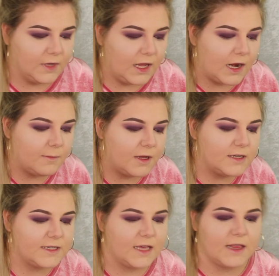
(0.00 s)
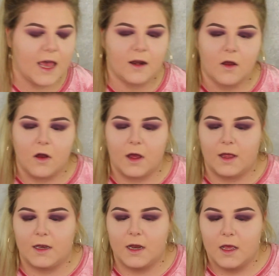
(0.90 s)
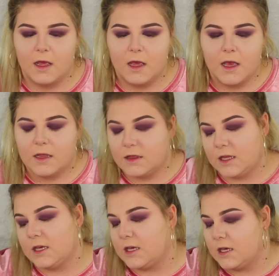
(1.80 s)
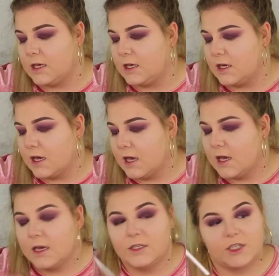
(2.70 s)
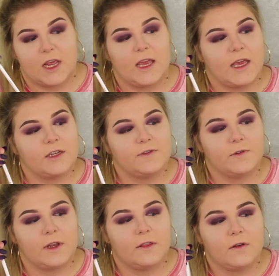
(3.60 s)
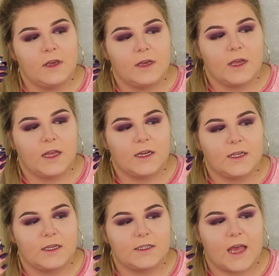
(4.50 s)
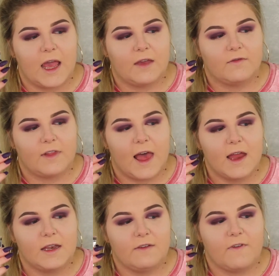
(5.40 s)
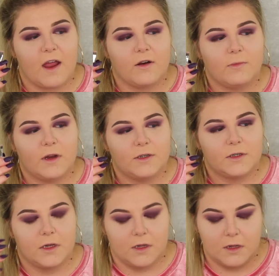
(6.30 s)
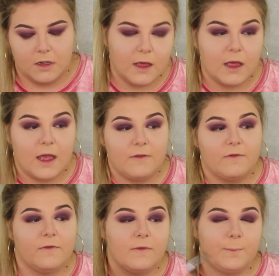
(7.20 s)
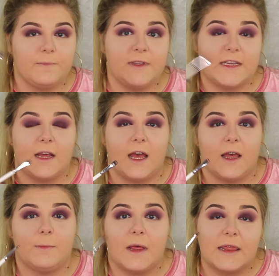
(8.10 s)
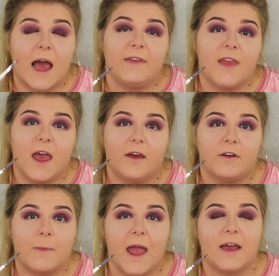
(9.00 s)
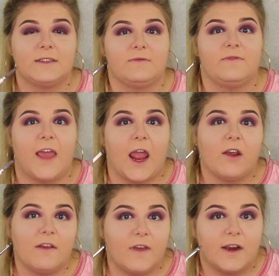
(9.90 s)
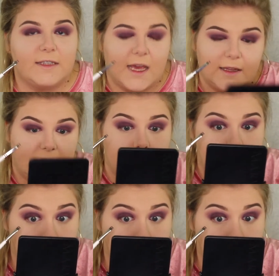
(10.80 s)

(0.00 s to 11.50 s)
and I'm gonna take that on the JH43. It is a flat definer brush, and line that under my eyes very, very tightly.